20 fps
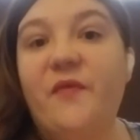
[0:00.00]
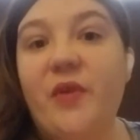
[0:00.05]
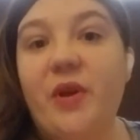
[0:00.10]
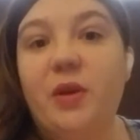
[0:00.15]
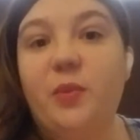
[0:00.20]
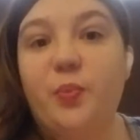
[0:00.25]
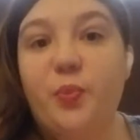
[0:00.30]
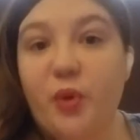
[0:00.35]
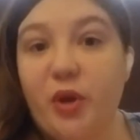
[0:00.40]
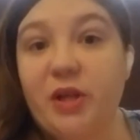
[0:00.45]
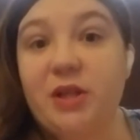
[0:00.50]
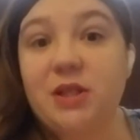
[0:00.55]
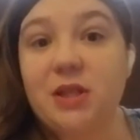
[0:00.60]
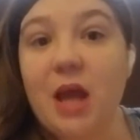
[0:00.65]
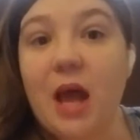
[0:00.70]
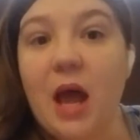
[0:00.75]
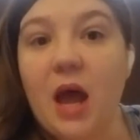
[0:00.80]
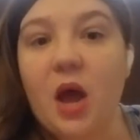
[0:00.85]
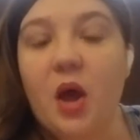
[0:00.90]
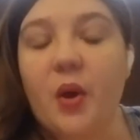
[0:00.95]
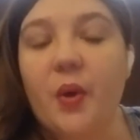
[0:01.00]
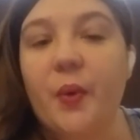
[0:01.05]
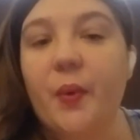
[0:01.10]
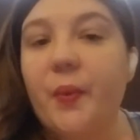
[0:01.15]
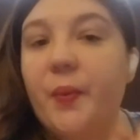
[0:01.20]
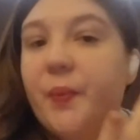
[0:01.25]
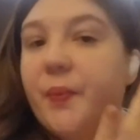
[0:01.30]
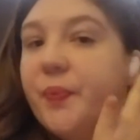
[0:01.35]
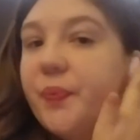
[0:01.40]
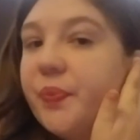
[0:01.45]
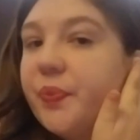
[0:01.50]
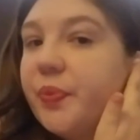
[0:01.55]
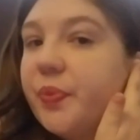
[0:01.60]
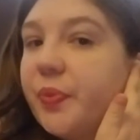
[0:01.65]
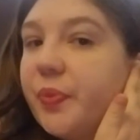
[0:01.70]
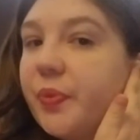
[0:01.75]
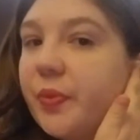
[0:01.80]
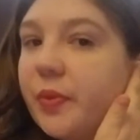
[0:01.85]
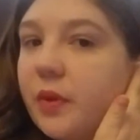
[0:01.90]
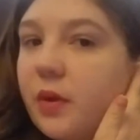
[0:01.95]
face break out,
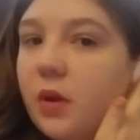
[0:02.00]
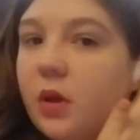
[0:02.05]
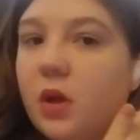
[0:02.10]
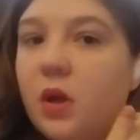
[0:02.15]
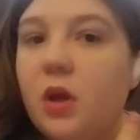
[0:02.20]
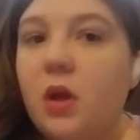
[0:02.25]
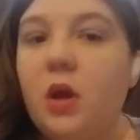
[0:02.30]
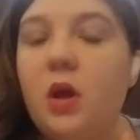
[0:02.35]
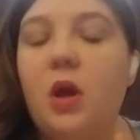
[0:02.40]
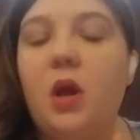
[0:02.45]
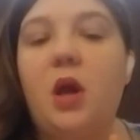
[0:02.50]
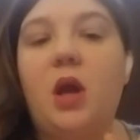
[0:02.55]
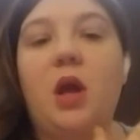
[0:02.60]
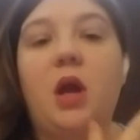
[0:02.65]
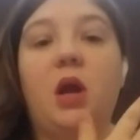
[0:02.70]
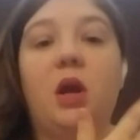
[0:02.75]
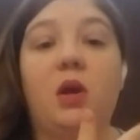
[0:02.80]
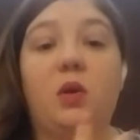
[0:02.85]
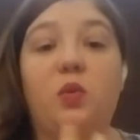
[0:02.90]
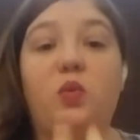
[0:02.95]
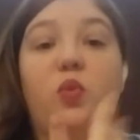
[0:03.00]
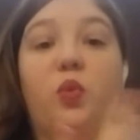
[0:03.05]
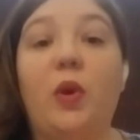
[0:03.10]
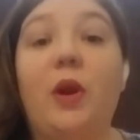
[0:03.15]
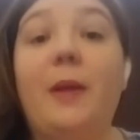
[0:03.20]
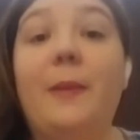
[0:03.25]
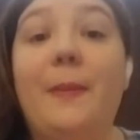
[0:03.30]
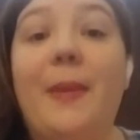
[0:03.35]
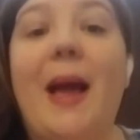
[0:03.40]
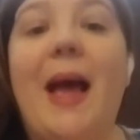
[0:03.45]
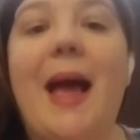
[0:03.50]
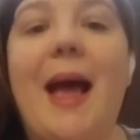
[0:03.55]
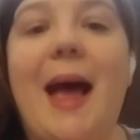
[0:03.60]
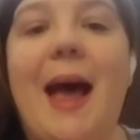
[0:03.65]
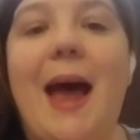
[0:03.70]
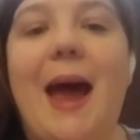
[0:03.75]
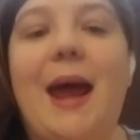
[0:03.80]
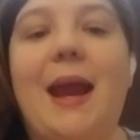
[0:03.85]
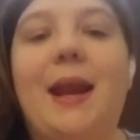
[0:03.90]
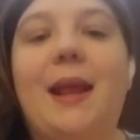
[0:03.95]
and it's really
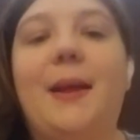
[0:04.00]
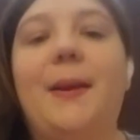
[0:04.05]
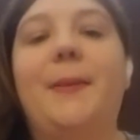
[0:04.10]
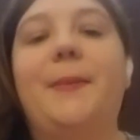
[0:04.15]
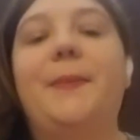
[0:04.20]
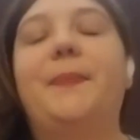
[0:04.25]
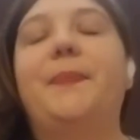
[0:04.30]
bad.